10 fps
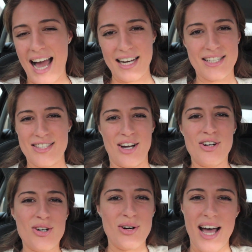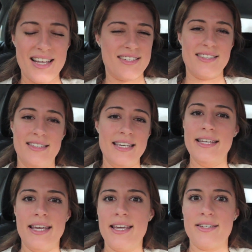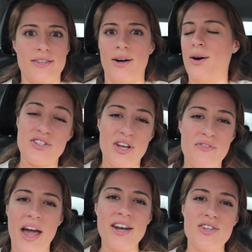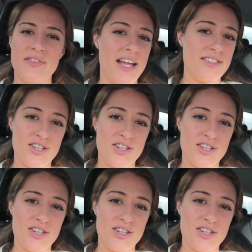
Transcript: Alex's uncle, as DD, so took advantage of that